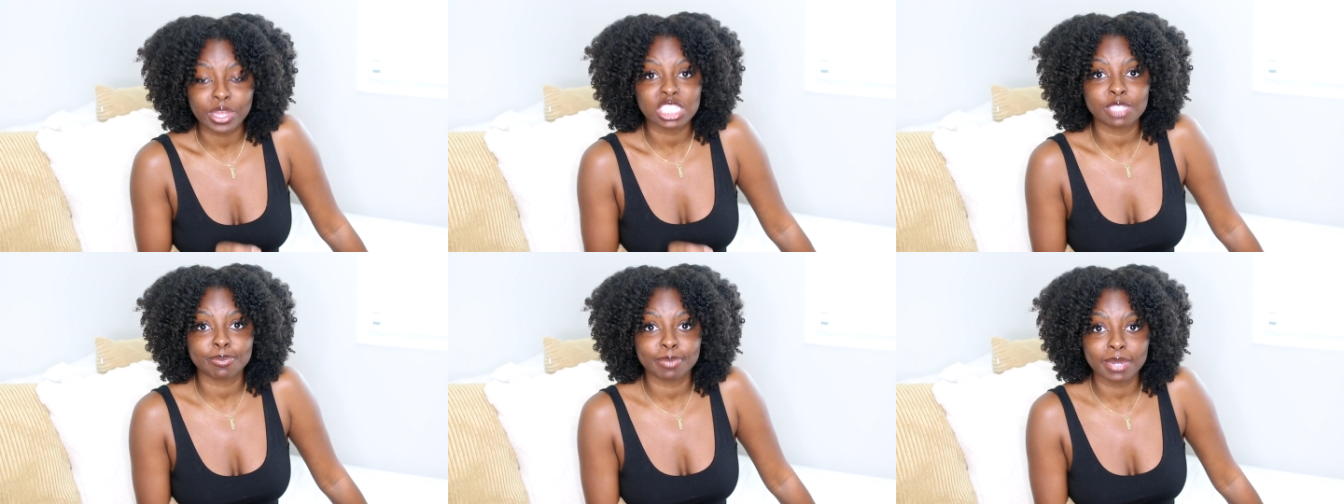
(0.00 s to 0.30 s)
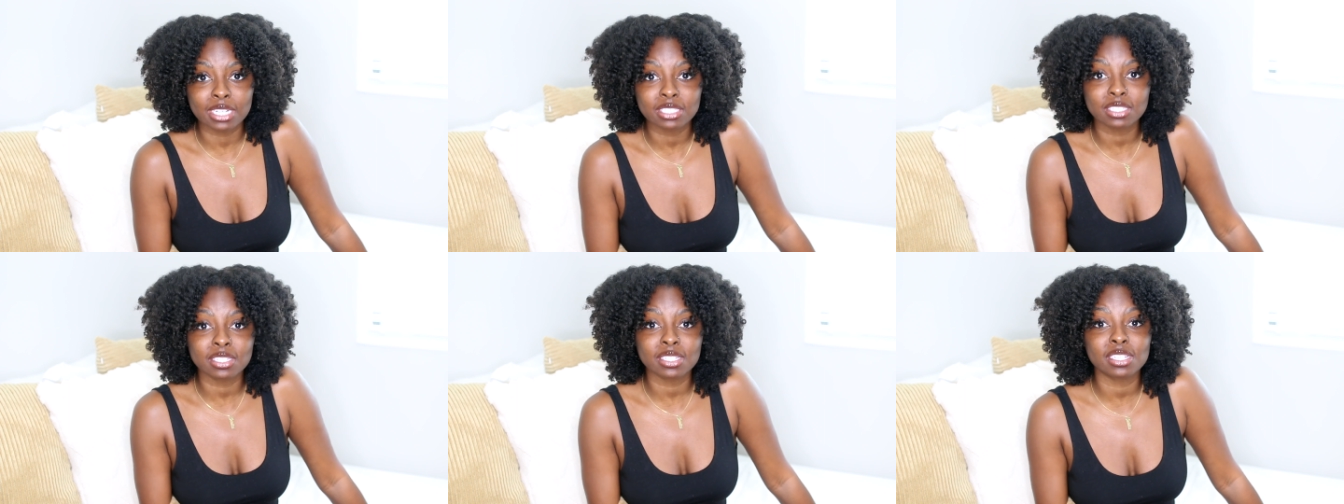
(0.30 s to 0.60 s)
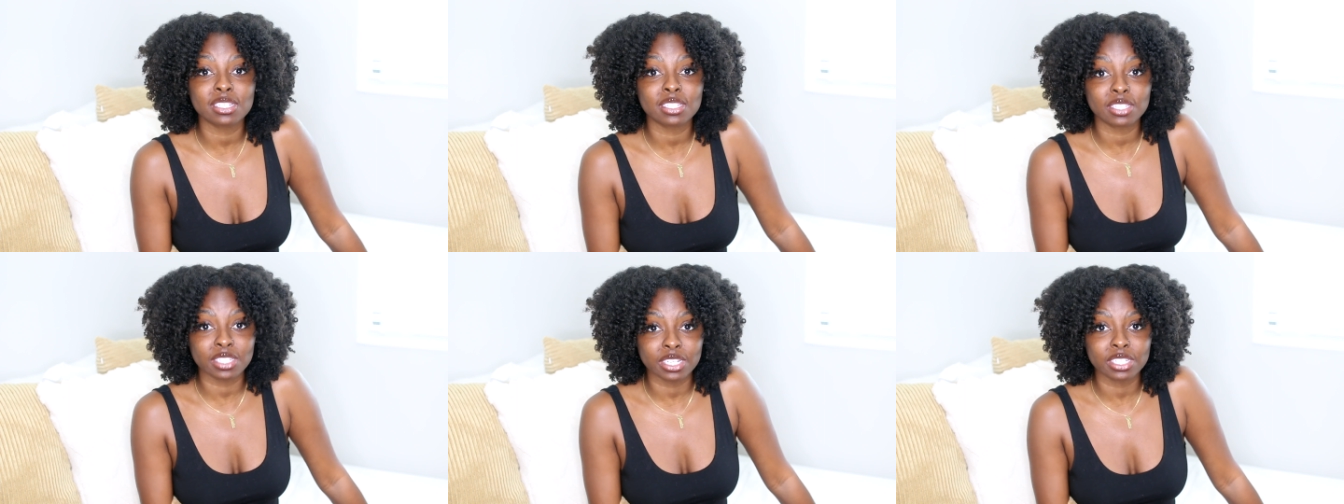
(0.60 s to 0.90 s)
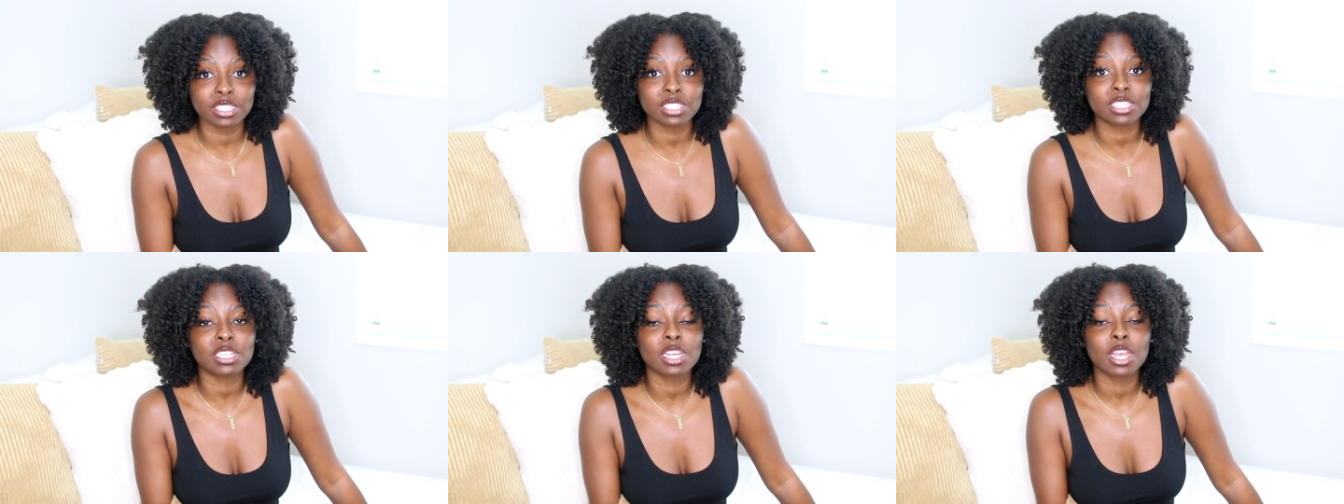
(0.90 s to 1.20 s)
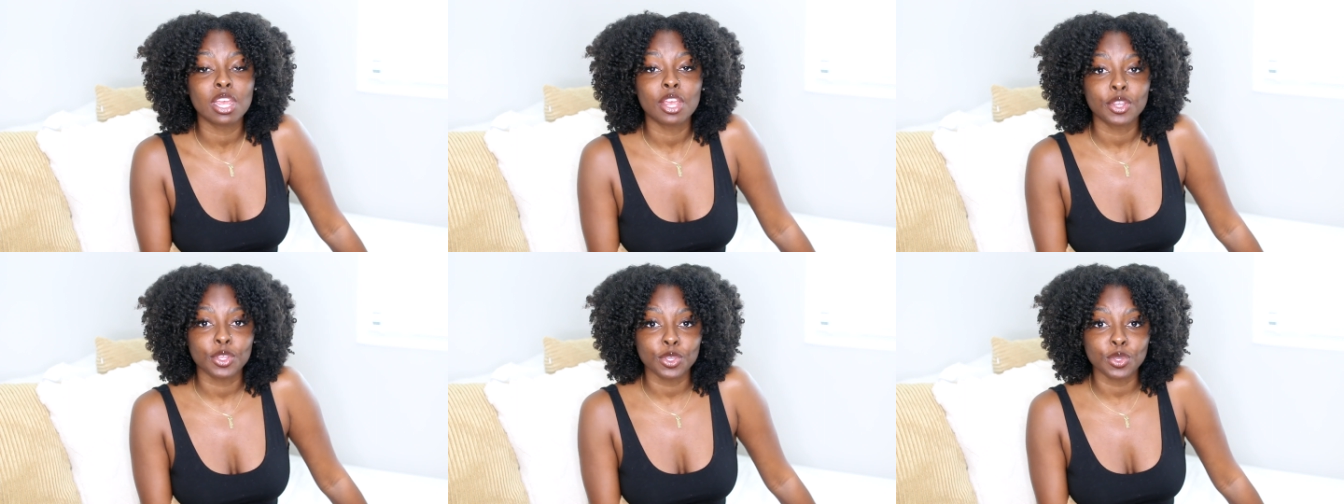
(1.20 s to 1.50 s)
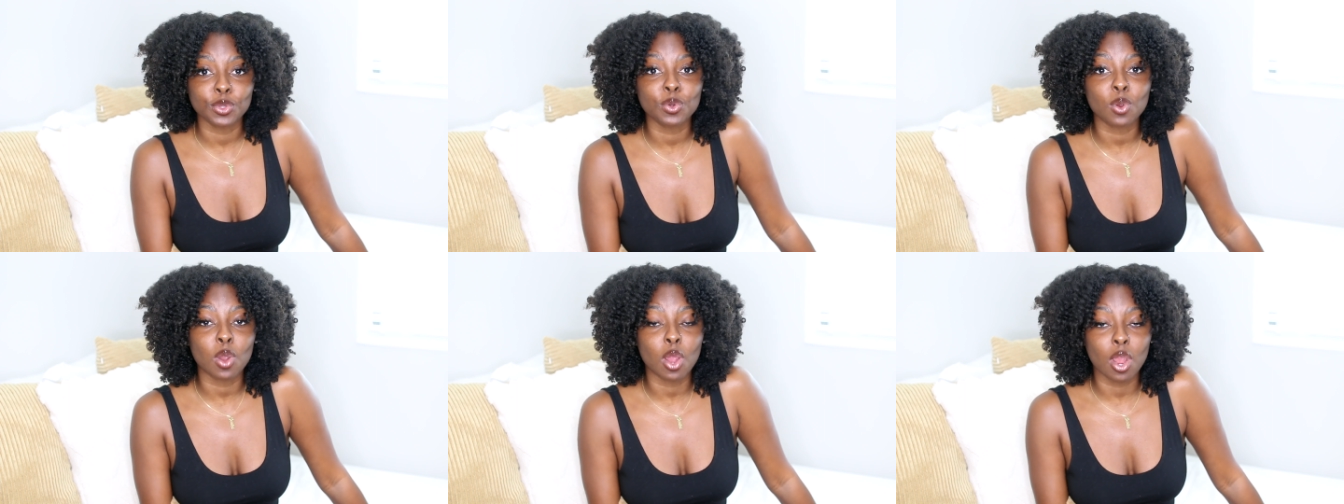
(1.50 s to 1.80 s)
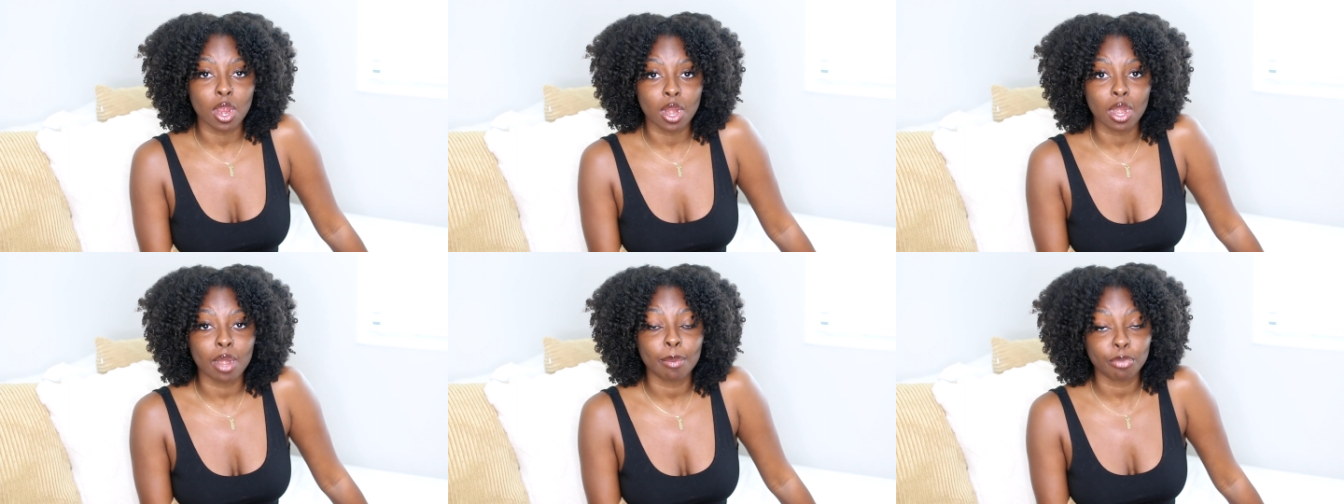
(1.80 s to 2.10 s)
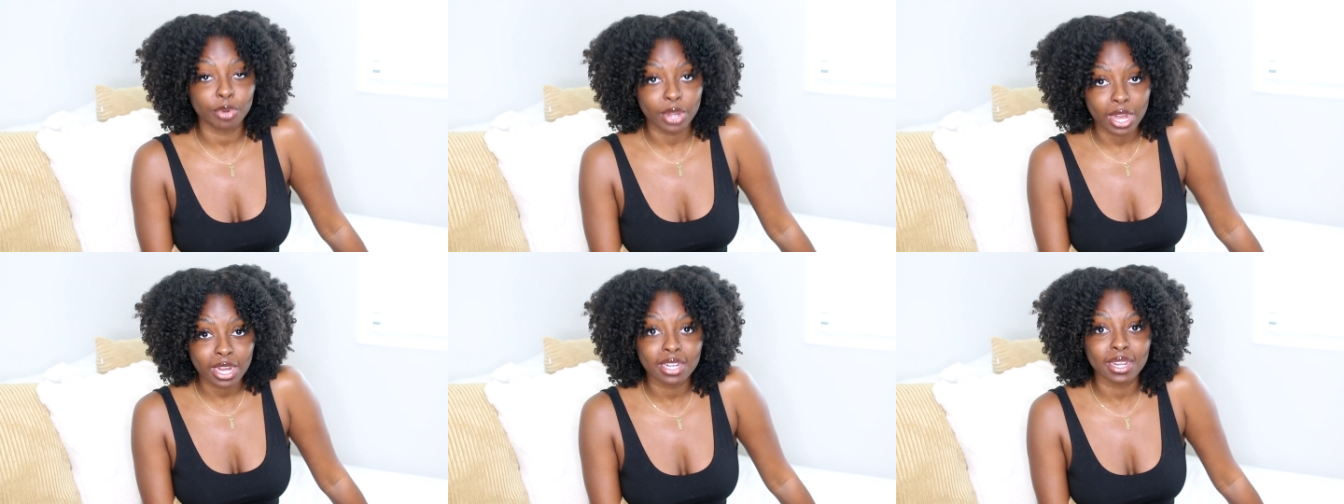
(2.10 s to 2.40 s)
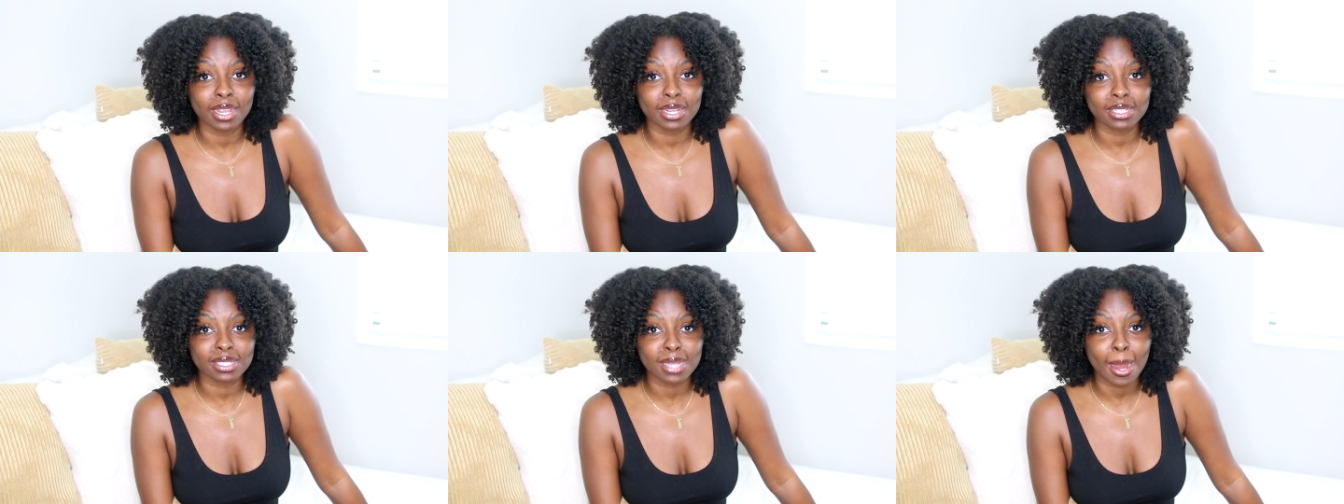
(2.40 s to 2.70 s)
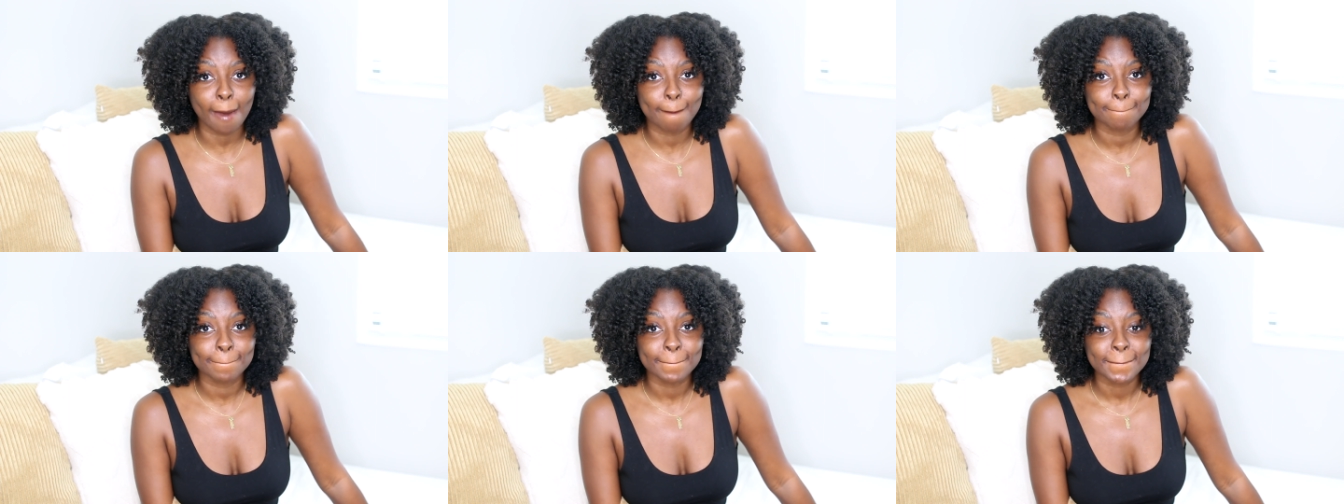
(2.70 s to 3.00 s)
especially since you are pregnant.